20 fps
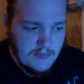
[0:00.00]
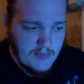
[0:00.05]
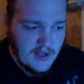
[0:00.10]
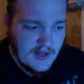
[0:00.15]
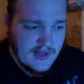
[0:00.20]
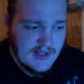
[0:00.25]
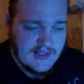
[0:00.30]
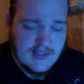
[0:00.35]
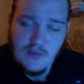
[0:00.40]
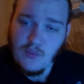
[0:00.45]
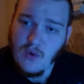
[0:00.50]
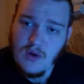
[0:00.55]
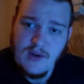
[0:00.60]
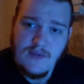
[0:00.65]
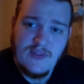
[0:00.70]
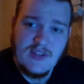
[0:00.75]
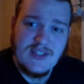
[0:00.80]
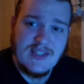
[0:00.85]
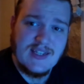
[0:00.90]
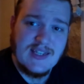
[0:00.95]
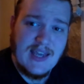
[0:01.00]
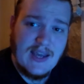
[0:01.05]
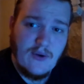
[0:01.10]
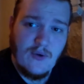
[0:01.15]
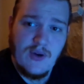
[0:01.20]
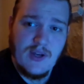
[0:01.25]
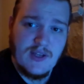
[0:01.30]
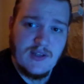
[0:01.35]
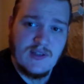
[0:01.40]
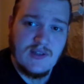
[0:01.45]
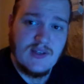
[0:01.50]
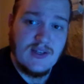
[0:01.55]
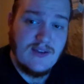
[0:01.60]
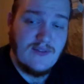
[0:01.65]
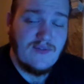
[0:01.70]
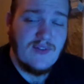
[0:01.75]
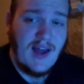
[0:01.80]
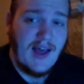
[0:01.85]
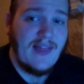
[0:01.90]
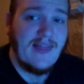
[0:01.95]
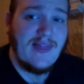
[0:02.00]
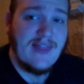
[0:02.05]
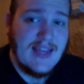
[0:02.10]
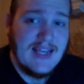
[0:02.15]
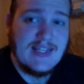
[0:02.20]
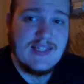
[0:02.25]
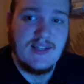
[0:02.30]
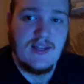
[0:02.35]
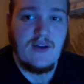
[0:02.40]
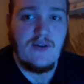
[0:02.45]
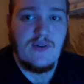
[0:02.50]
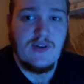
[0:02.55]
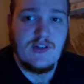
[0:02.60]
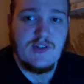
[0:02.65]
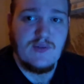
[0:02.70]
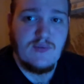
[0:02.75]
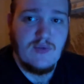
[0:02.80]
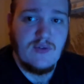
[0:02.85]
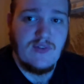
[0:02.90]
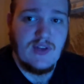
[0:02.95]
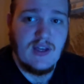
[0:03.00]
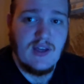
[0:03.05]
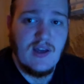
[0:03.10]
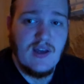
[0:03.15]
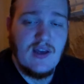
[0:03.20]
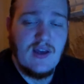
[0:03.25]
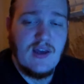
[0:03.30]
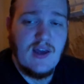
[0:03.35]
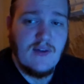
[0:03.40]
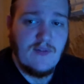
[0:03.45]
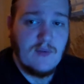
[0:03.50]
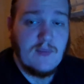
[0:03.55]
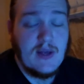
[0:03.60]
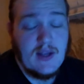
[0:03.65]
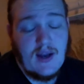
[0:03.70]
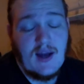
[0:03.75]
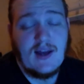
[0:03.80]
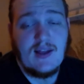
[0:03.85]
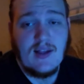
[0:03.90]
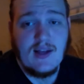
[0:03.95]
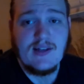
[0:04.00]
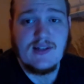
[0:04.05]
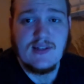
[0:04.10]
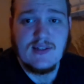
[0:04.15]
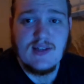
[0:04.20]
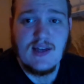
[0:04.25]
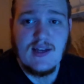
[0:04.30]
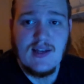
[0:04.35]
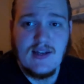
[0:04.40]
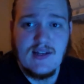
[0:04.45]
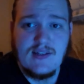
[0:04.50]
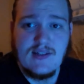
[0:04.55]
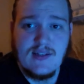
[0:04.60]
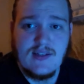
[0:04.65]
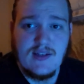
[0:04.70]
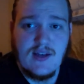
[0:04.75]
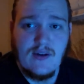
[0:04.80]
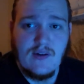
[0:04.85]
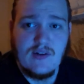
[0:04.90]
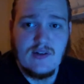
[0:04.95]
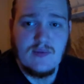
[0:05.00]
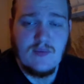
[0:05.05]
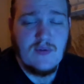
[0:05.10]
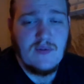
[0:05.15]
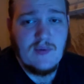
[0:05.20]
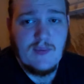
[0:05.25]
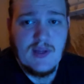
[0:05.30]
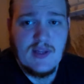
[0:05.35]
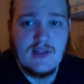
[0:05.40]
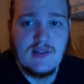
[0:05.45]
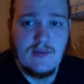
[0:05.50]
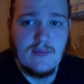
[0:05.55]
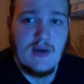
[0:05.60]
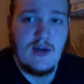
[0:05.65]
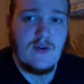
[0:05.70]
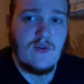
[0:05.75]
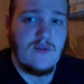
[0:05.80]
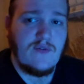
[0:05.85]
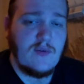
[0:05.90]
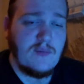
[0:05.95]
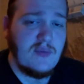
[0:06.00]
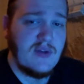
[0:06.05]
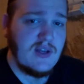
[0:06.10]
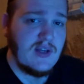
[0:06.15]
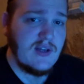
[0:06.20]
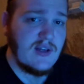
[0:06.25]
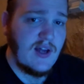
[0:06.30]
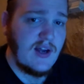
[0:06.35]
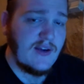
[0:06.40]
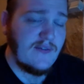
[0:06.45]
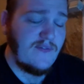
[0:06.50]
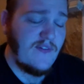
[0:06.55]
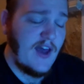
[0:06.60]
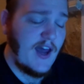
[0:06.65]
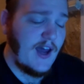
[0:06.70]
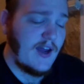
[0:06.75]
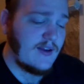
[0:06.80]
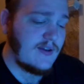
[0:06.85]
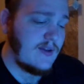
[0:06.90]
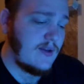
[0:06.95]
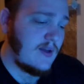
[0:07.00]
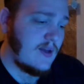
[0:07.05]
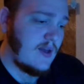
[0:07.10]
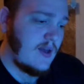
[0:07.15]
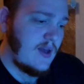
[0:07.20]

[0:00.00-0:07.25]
But it's one of the scariest, if not the scariest movie ever made. I like to say it is the scariest movie, but that's a matter of opinion, not fact.